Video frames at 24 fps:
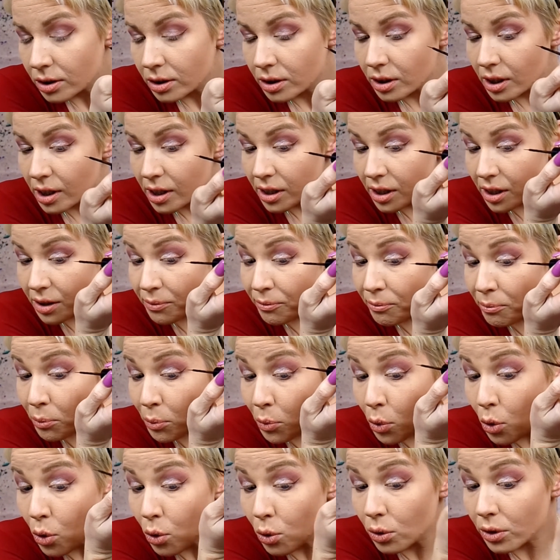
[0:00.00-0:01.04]
And I'm
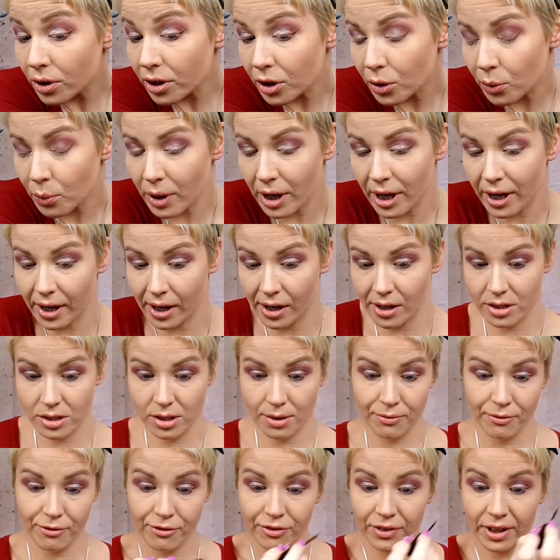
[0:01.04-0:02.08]
pulling away as
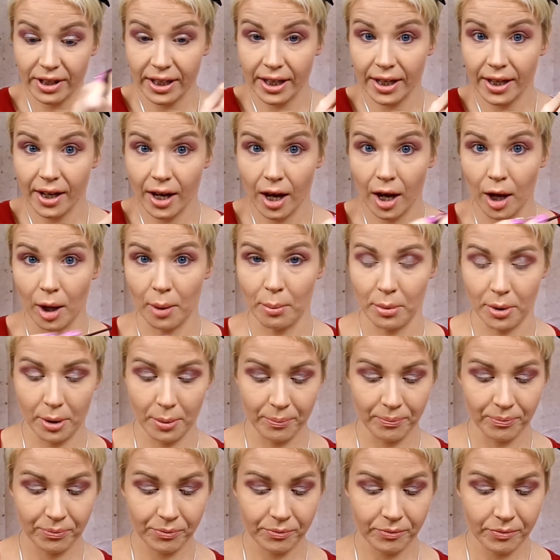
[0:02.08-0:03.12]
I'm flicking up.
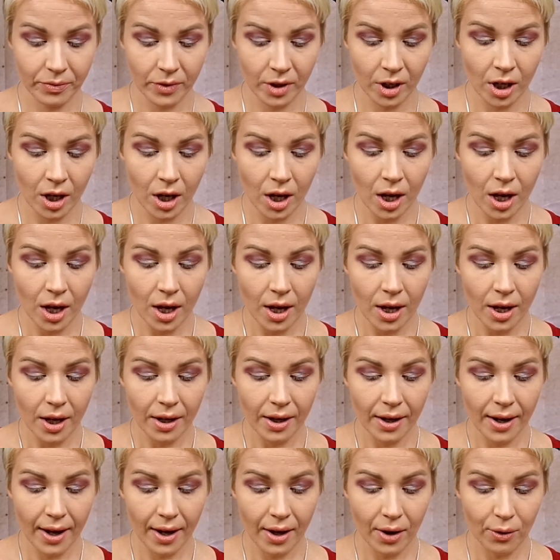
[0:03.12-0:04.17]

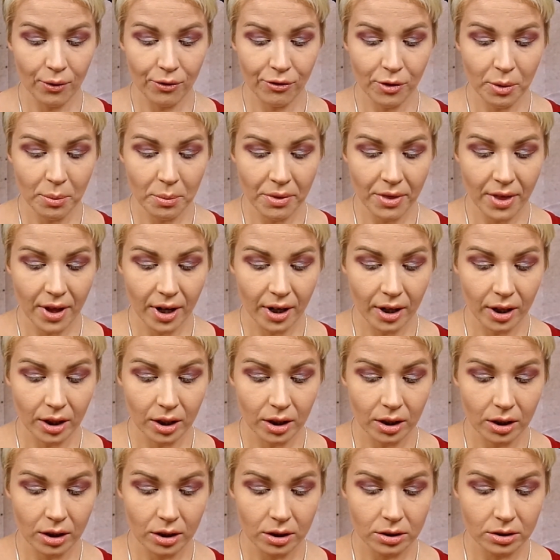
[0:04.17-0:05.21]
Now from
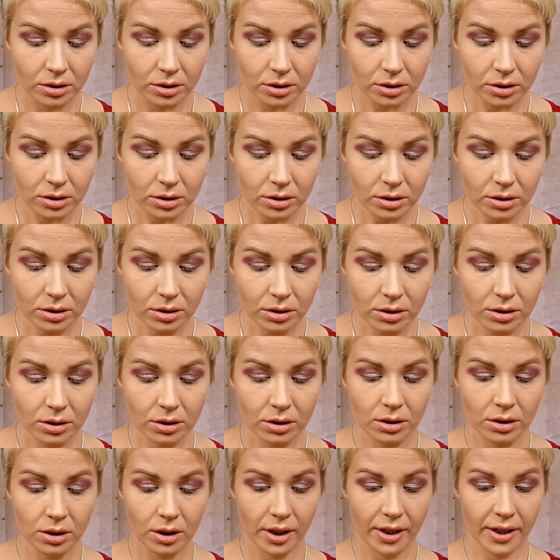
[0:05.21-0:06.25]
there,
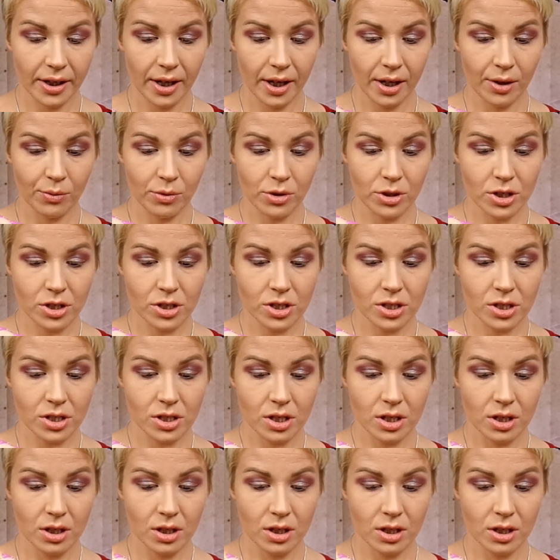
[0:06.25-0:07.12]
again, we're just